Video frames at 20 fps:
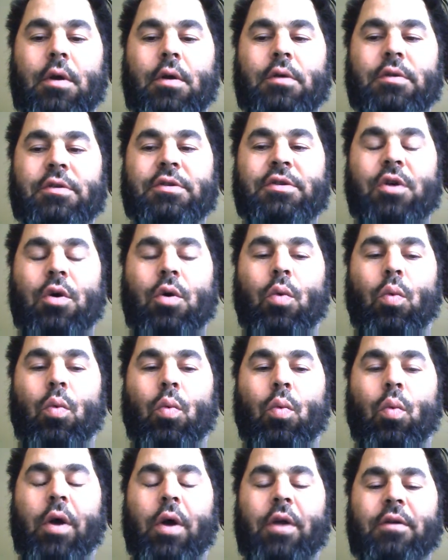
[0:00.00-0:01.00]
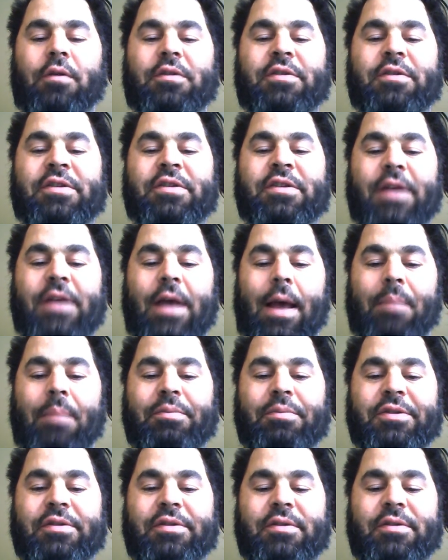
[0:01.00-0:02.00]
So what are the
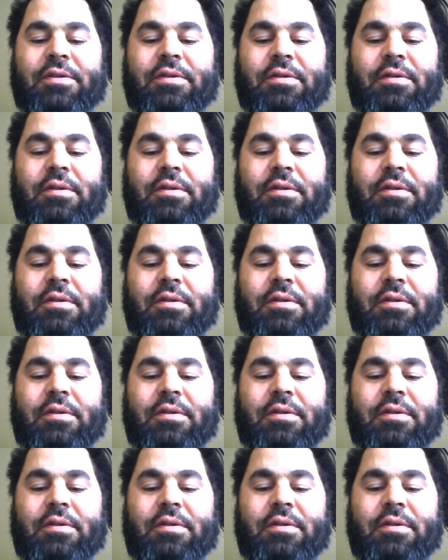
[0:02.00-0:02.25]
steps